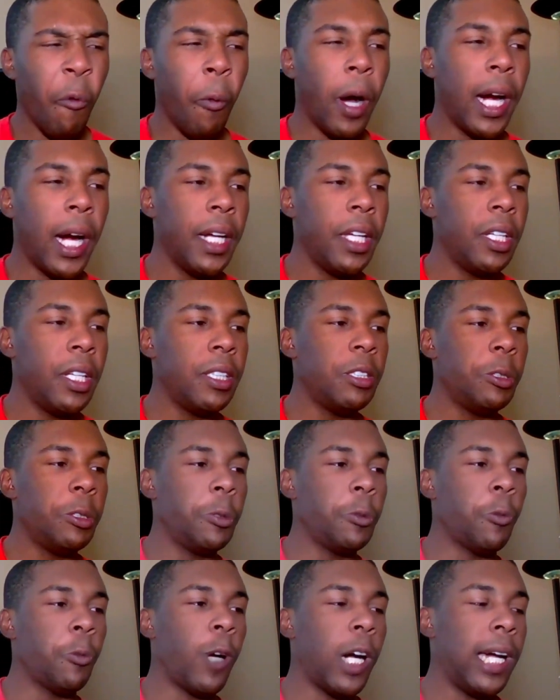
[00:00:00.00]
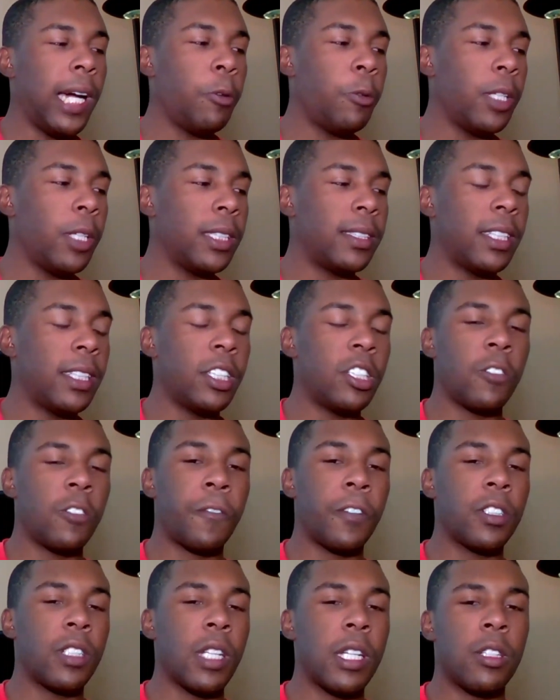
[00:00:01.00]
why would a teacher's
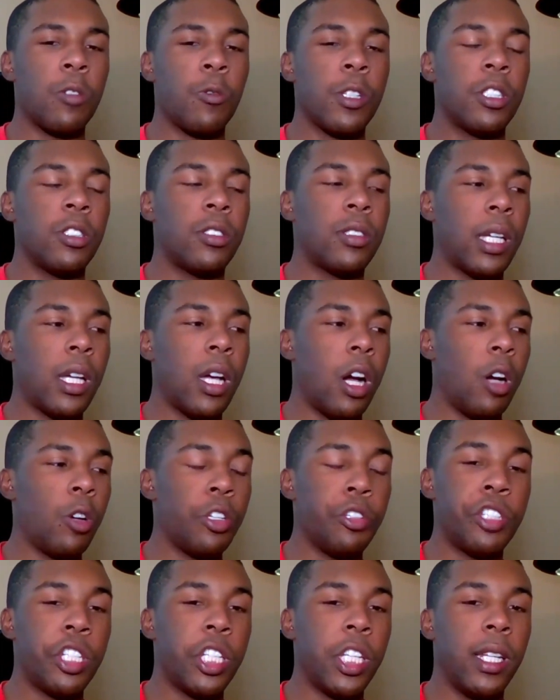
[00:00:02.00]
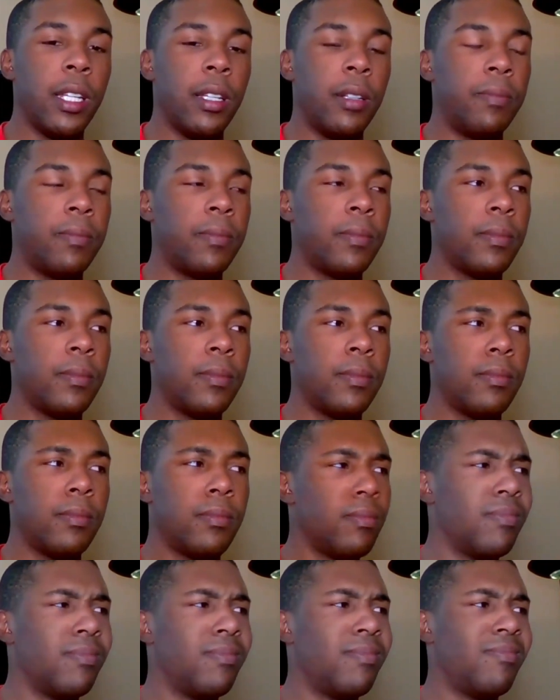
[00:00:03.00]
first intuition say, oh, you cheated?
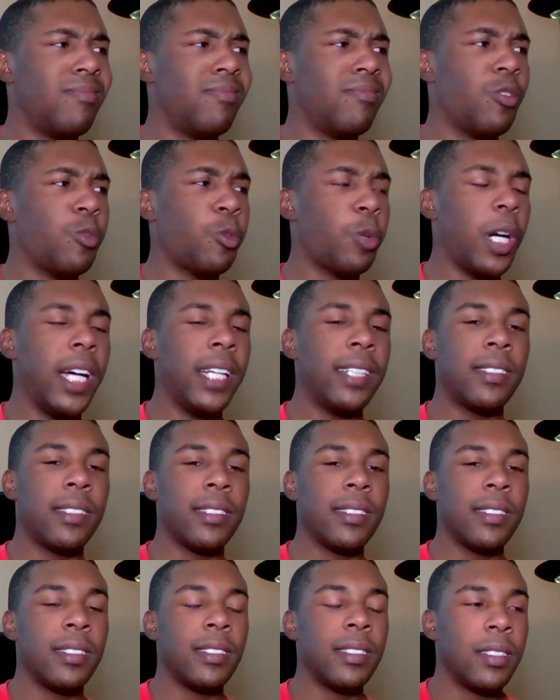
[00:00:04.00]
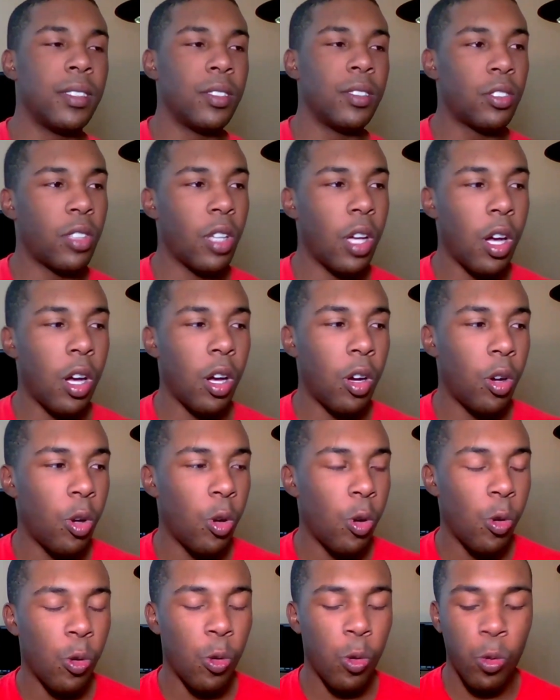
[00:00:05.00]
What?
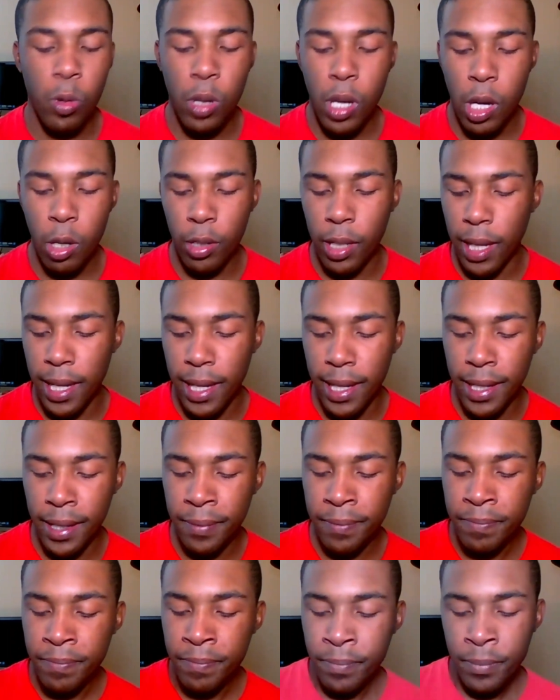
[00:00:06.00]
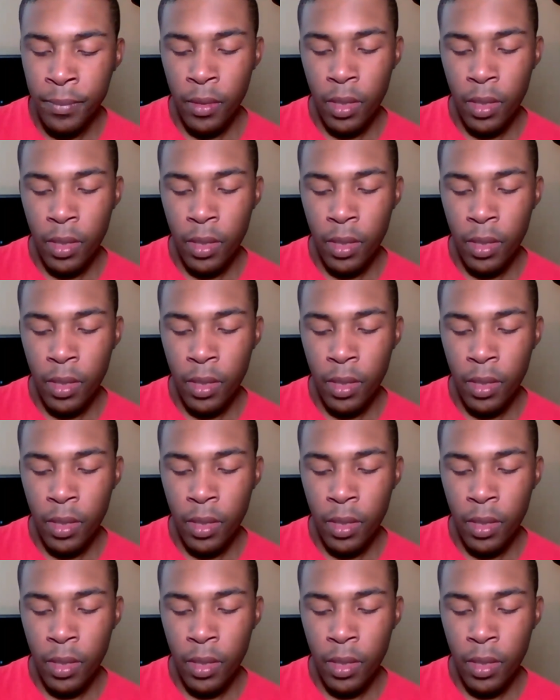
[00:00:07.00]
So, okay.